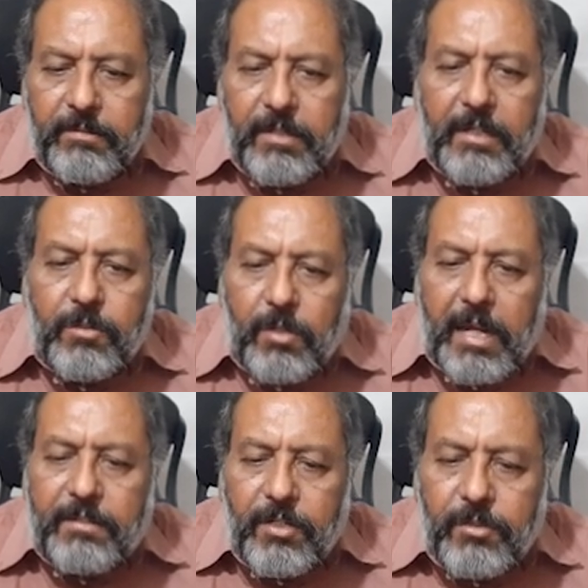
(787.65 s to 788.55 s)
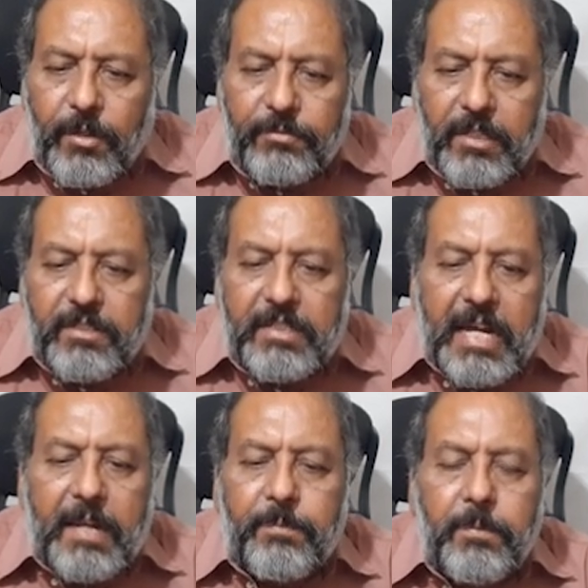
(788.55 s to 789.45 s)
the psoriasis of the
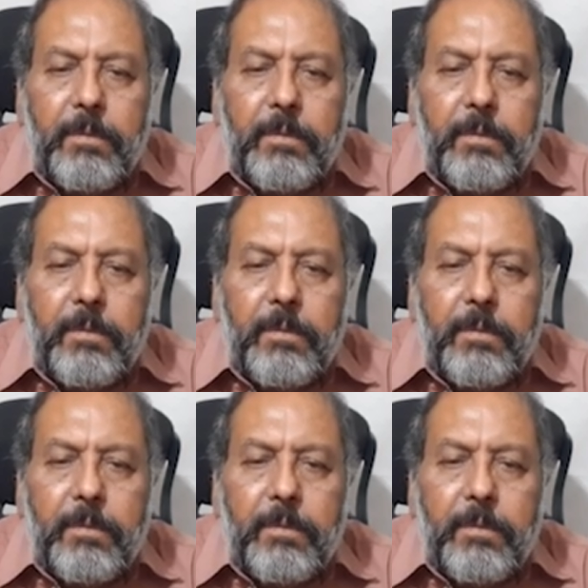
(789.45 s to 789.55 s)
scalp,